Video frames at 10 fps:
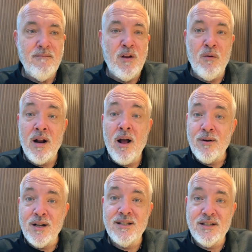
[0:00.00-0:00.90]
what I
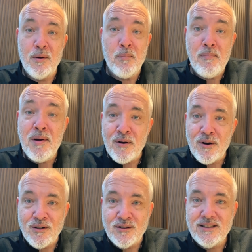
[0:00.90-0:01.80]
would consider
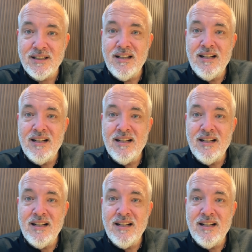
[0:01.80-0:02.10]
miracles.